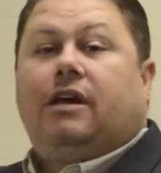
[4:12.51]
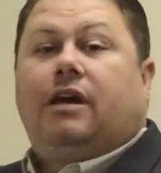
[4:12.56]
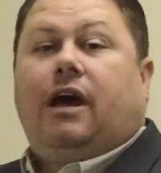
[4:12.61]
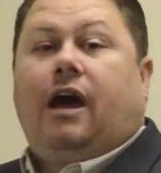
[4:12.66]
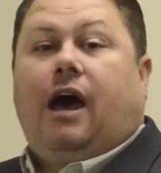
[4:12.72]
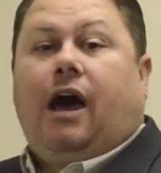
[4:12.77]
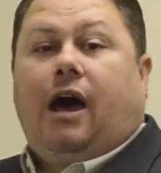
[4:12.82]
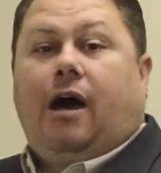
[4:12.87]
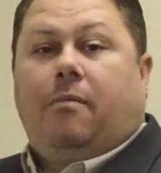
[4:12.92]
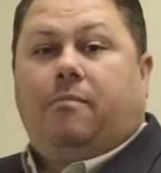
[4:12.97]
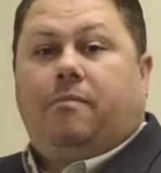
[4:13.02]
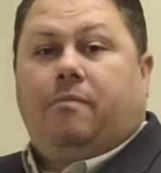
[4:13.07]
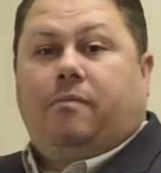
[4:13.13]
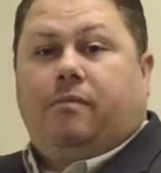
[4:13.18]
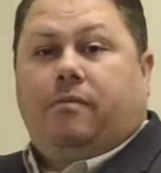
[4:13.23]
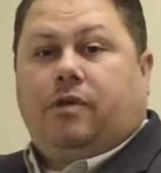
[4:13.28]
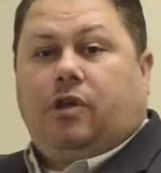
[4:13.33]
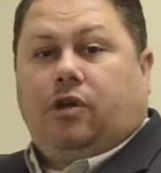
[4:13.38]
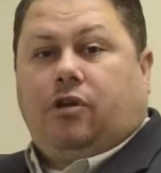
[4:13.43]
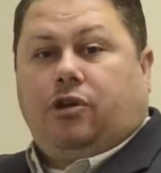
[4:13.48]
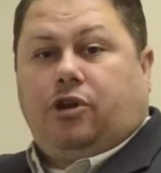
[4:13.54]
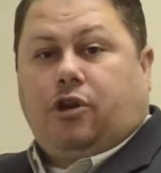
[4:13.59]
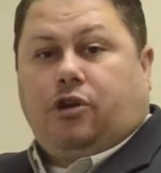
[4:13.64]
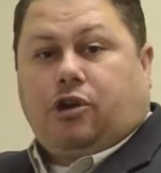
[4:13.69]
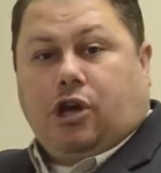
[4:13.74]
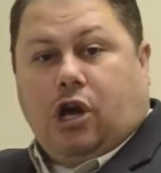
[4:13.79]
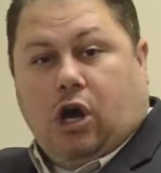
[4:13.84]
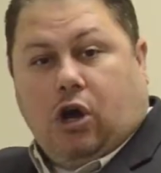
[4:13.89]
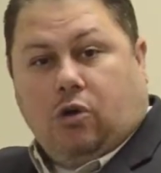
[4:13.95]
um, your, your
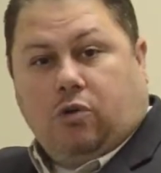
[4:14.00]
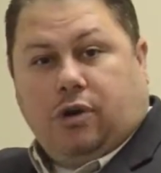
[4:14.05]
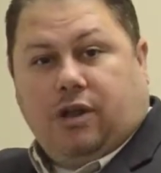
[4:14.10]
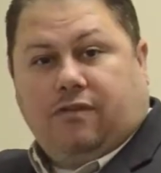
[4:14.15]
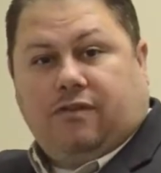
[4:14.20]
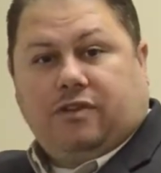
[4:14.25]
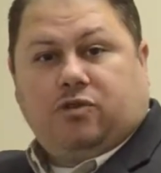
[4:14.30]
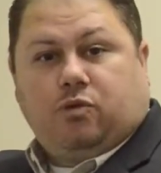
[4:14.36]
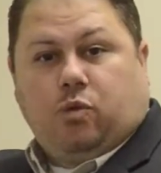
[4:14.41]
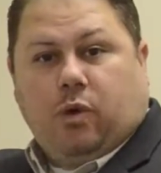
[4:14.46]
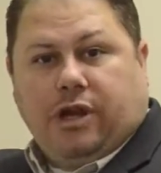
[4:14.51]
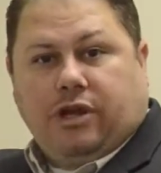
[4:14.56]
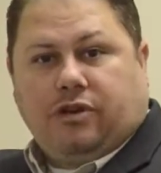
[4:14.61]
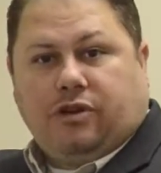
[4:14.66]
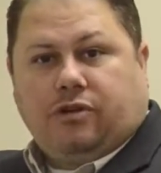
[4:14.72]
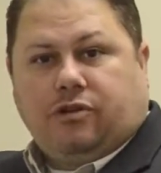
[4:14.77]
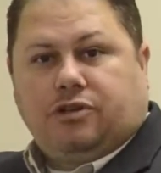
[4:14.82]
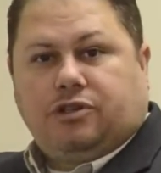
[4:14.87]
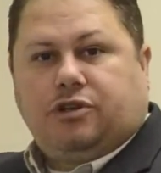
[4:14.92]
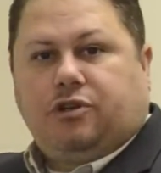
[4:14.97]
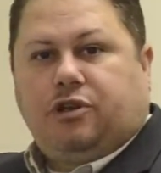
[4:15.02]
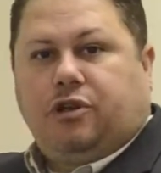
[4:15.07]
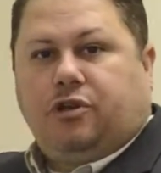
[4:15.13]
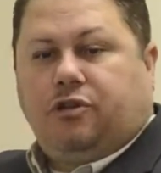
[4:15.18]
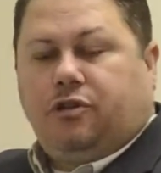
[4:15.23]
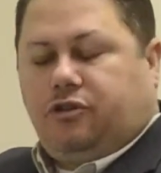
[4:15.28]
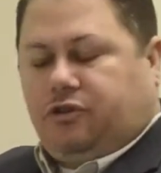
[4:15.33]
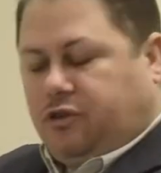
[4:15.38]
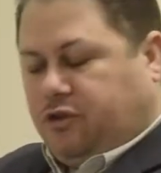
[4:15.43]
coat if it's winter, so,
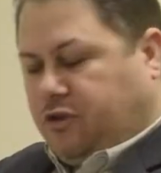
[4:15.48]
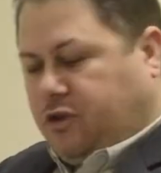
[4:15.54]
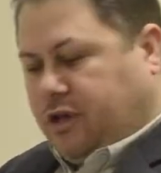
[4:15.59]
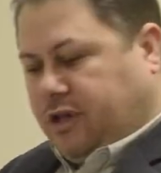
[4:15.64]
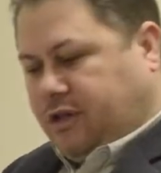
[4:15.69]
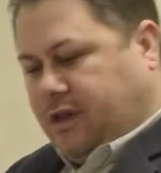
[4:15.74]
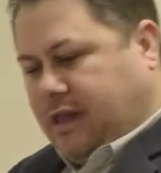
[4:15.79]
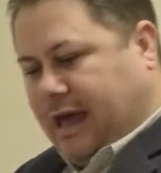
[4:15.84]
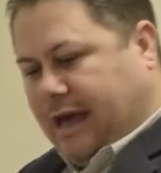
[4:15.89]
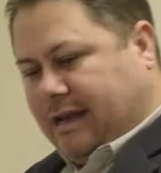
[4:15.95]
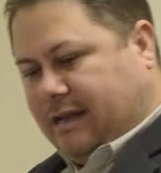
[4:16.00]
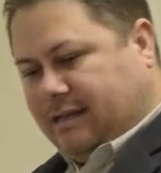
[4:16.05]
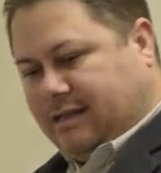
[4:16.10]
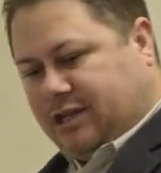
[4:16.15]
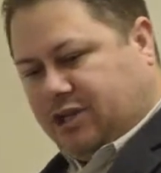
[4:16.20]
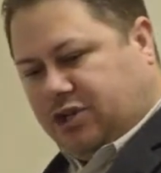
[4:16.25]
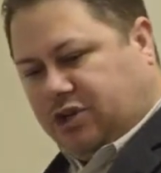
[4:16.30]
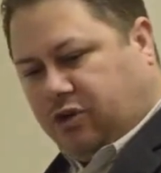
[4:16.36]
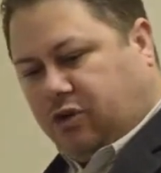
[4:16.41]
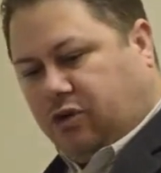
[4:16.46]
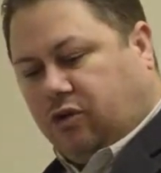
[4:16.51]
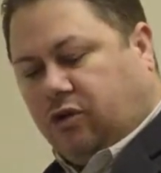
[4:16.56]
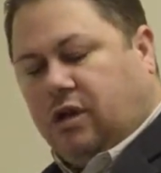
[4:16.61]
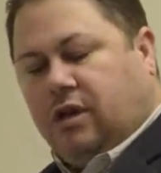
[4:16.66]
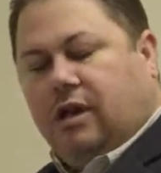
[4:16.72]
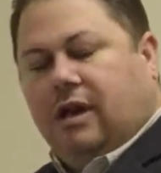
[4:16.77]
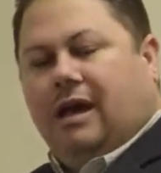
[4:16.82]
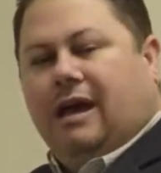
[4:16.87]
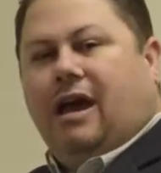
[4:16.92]
you, so that that additional
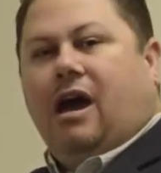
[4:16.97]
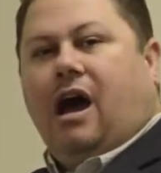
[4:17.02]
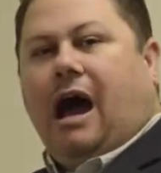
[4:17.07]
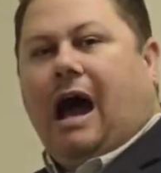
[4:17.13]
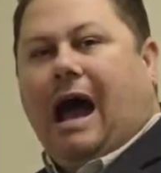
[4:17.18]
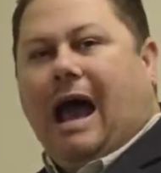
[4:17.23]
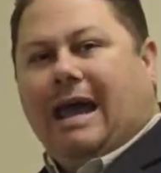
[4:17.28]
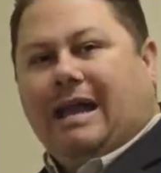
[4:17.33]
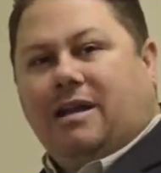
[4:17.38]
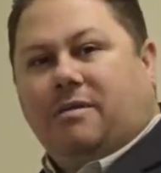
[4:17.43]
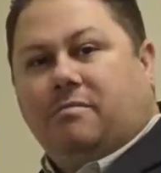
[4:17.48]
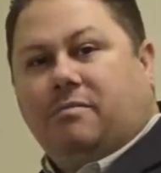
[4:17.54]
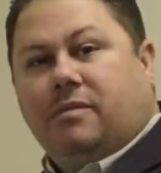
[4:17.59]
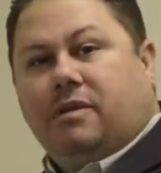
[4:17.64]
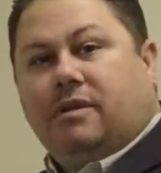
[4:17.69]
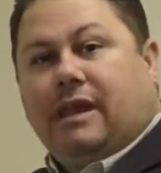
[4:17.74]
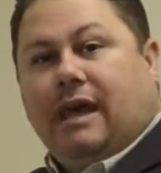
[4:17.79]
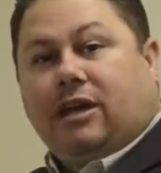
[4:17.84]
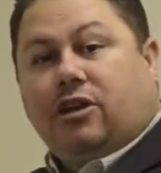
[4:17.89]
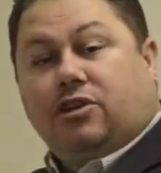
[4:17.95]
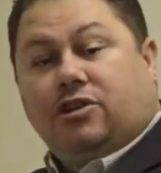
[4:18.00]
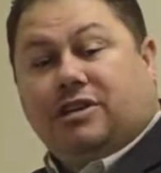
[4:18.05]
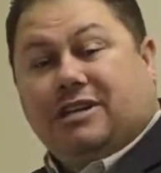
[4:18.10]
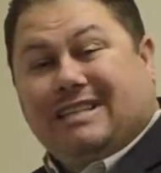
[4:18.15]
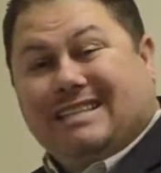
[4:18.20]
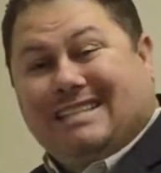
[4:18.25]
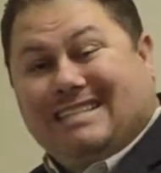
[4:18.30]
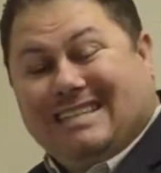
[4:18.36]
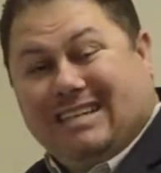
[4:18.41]
item that could
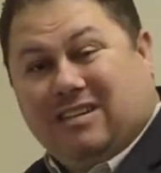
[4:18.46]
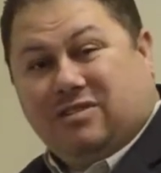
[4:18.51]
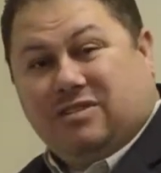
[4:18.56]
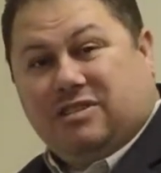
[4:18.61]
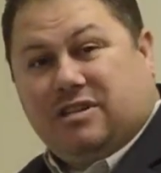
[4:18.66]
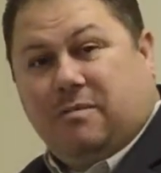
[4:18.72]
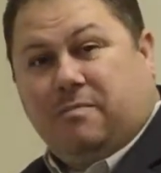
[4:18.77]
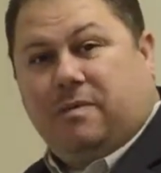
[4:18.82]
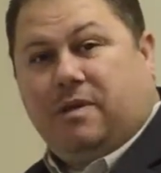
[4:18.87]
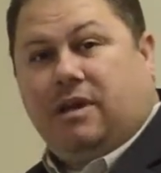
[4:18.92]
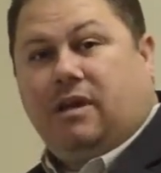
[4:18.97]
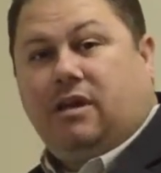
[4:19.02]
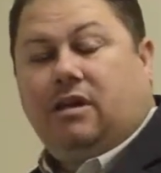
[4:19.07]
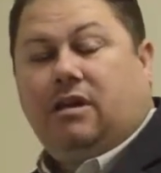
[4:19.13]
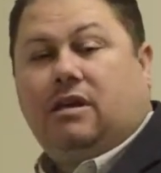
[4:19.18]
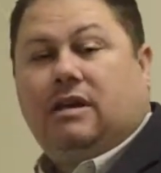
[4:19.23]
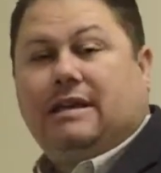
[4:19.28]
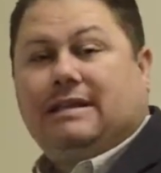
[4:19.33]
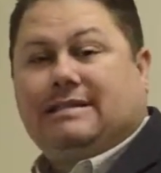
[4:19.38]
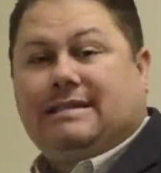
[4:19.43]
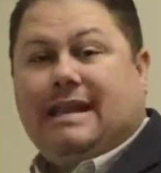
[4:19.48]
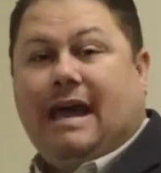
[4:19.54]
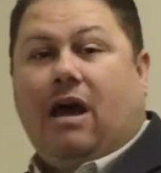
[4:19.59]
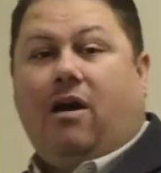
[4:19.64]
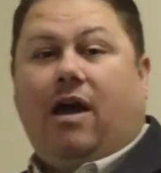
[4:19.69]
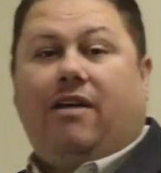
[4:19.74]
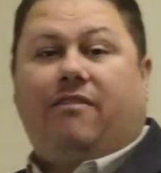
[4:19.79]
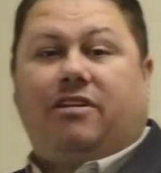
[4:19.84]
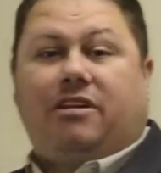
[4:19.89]
conceal something is
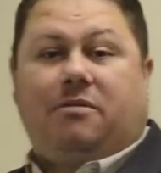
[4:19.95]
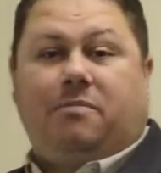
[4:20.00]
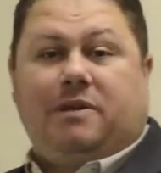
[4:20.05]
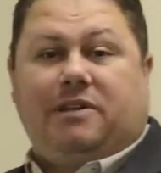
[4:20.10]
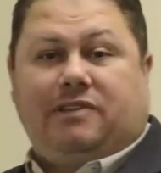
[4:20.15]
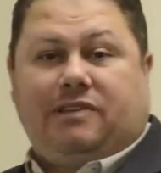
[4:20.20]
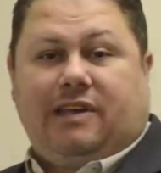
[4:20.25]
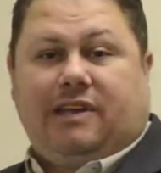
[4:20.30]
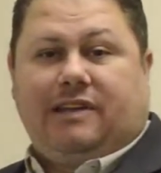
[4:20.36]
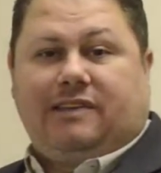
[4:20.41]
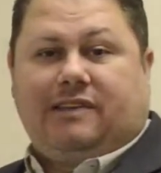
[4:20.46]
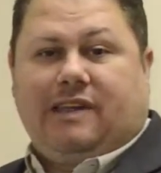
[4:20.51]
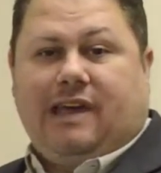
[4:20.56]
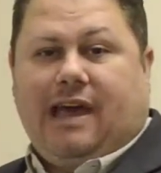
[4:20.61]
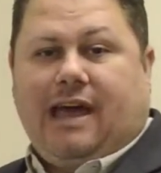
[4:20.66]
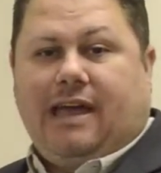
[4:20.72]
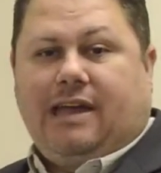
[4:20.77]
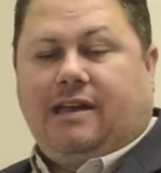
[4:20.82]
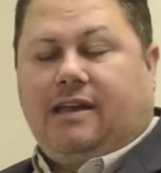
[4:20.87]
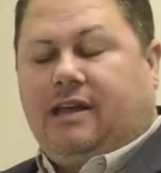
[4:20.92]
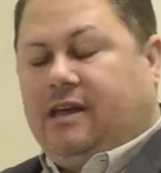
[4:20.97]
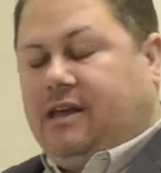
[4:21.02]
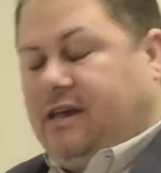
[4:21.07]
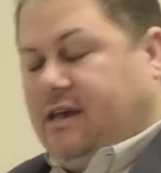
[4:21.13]
now having to be set aside.